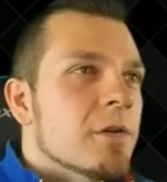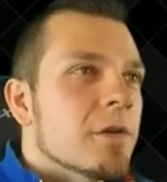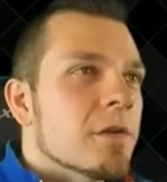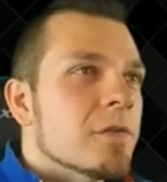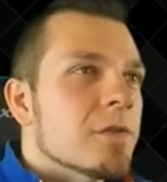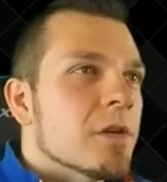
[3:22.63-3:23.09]
You
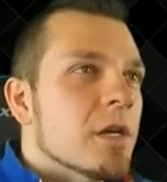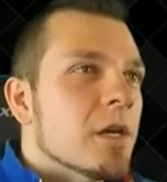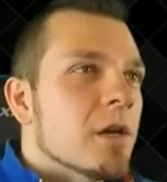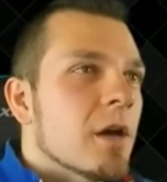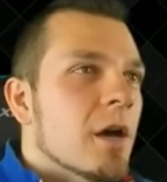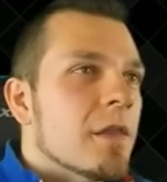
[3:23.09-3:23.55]
can
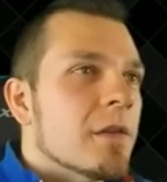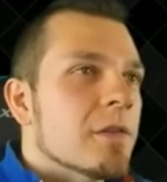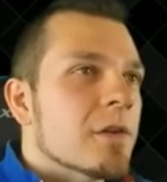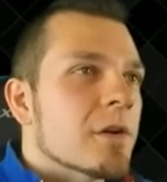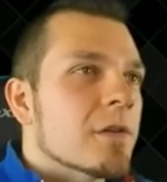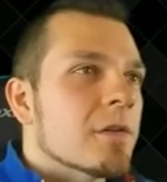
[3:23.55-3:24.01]
see uh,
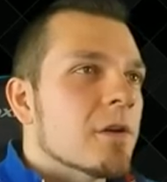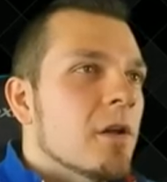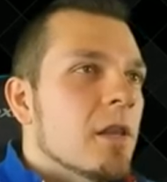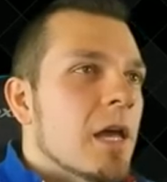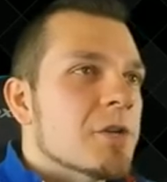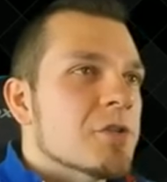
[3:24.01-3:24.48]
their
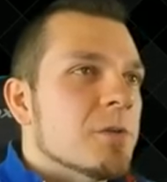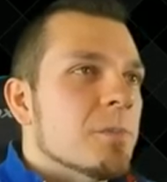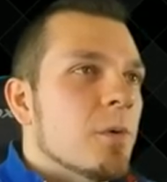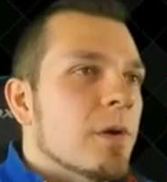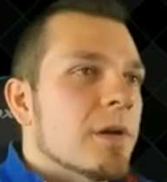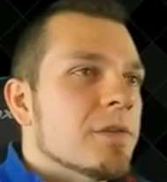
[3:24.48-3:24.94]
collection
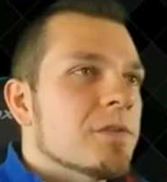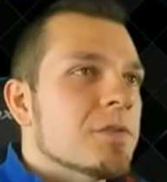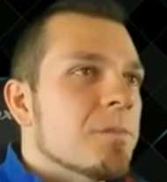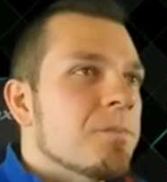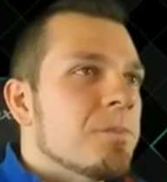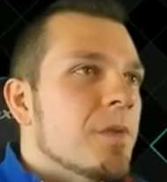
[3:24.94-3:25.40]
points.
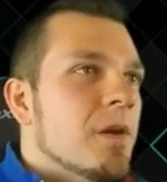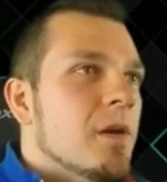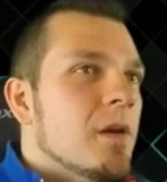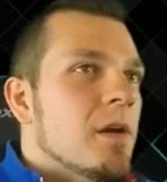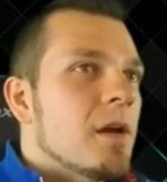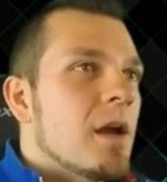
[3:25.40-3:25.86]
This
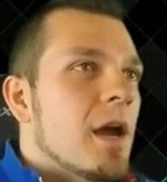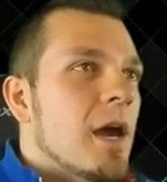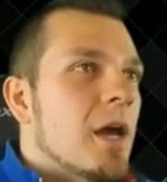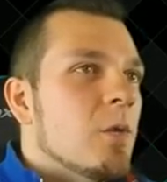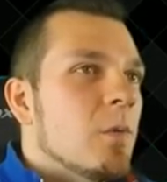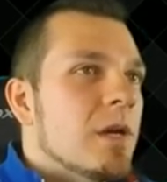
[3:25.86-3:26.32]
is an
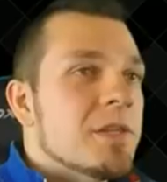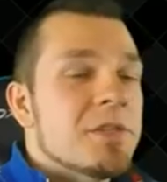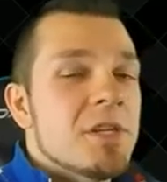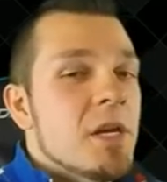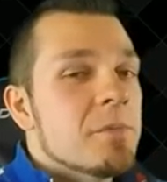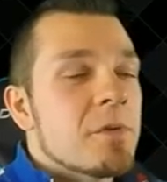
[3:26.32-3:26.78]
and we can
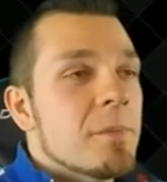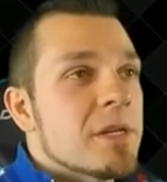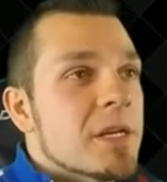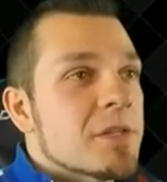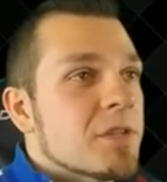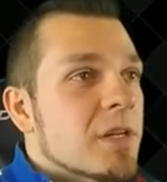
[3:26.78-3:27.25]
see them from a
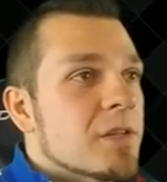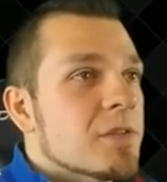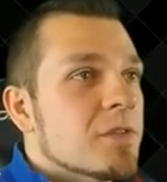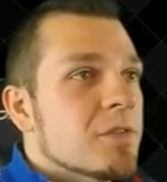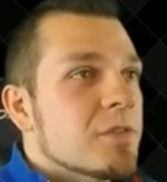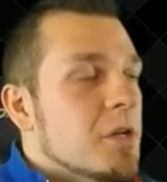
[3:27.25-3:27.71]
distance.